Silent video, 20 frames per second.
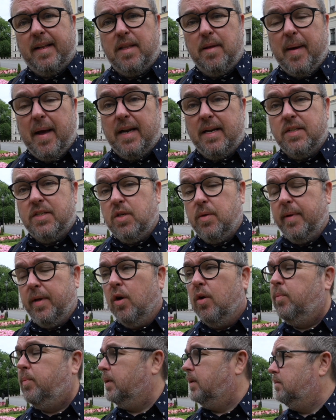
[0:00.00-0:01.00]
the palace to be
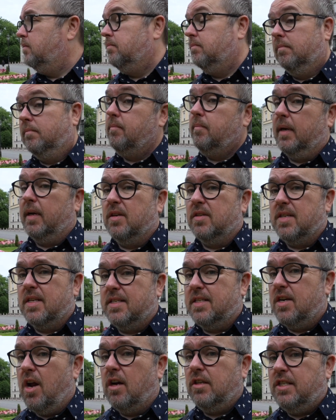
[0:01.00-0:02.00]
open, because
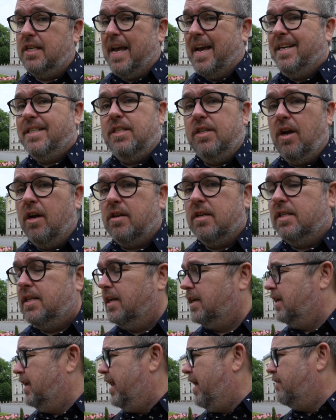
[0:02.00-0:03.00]
it's not yet, not
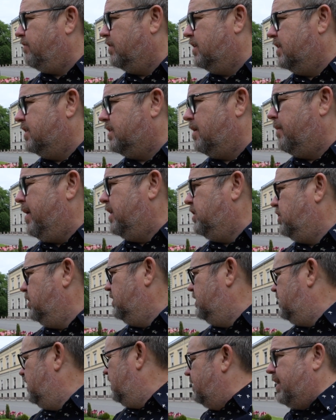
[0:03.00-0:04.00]
until 11 as I
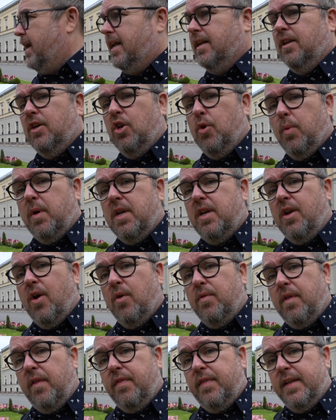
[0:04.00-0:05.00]
mentioned, then you wouldn't know
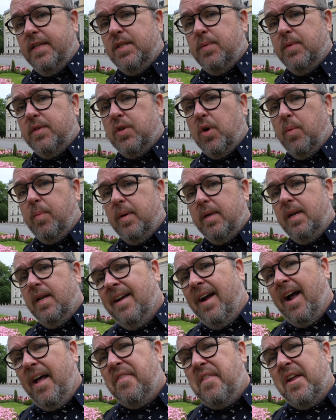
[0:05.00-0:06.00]
that this was open
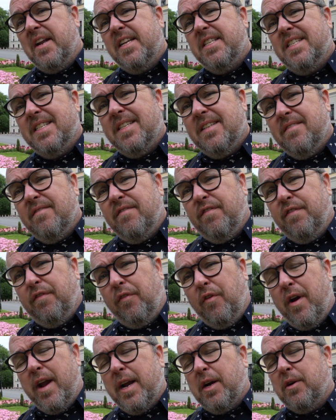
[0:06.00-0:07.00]
and that it's
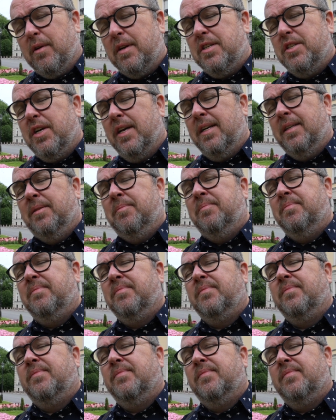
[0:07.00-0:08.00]
fragrant
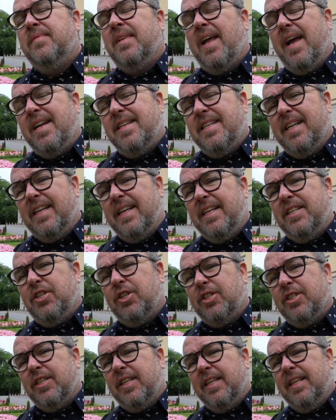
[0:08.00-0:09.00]
and
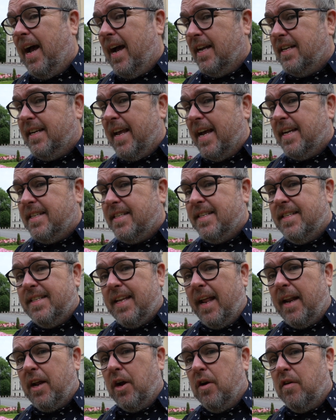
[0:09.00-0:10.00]
delicious. And yes,
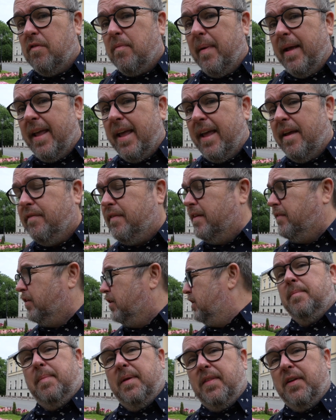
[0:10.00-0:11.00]
setting off my hay
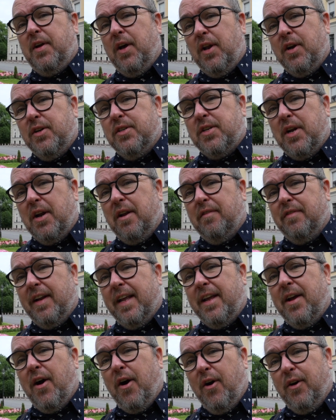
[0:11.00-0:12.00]
fever, but the colours are
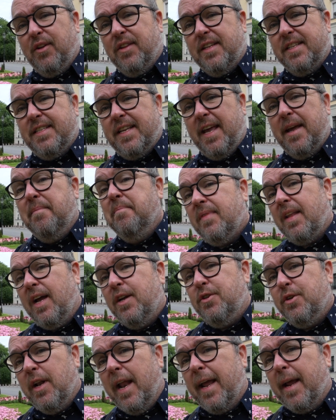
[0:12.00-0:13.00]
lovely all the same. I
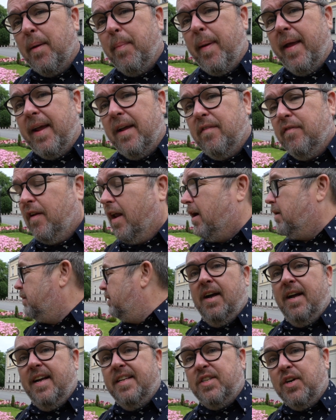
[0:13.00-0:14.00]
do like a pink
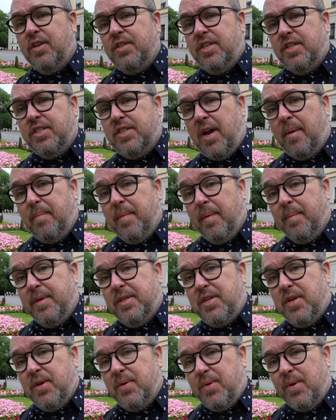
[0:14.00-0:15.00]
flower. It's on to stop number 2.